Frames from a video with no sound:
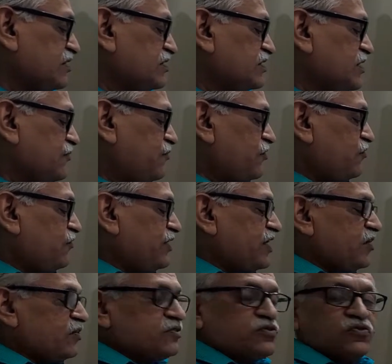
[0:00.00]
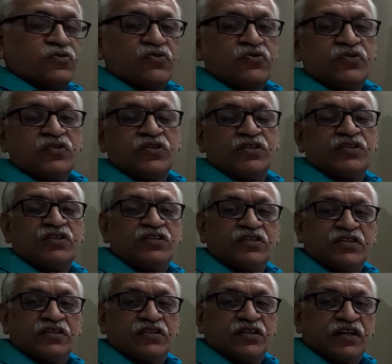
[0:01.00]
Therefore we have two
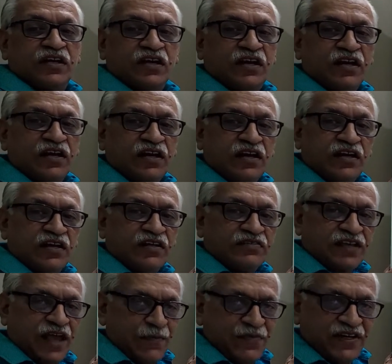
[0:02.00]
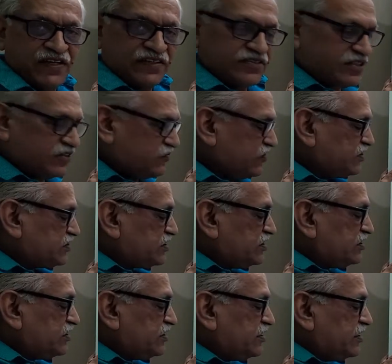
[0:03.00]
simultaneous
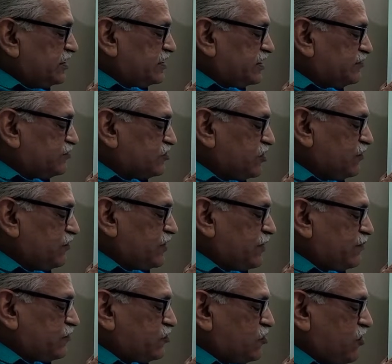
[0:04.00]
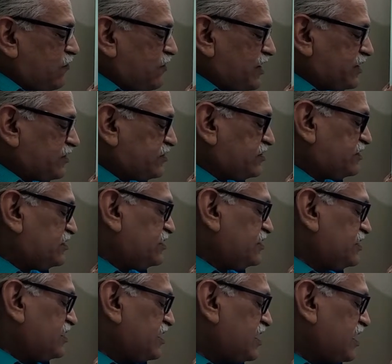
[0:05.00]
equation in terms of f2 of x,
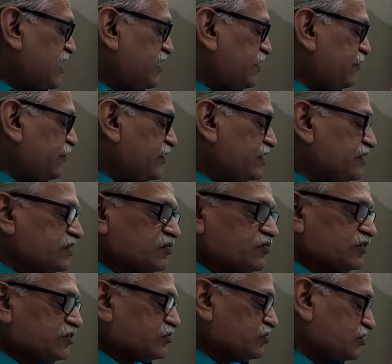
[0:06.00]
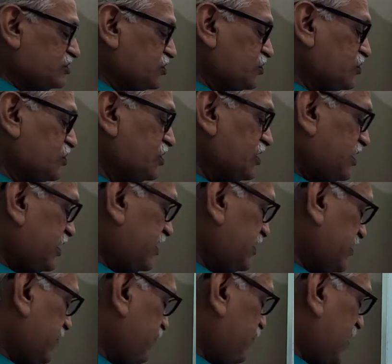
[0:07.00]
and if it is equals to 0, it
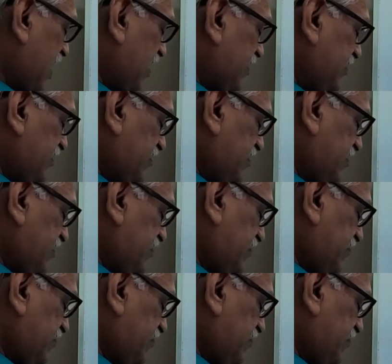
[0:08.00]
implies